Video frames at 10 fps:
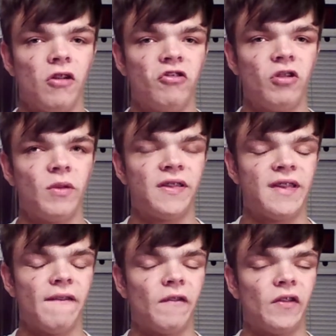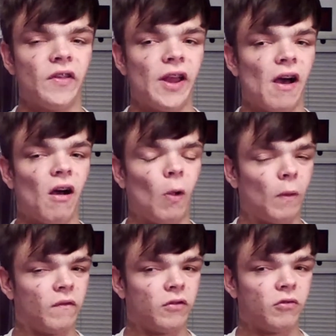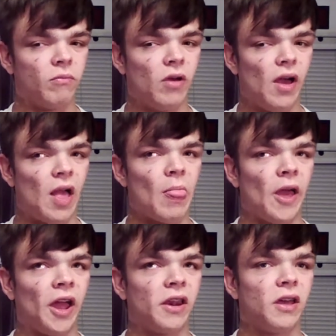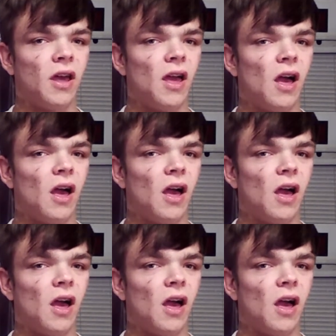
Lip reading: She was different than all of them. And then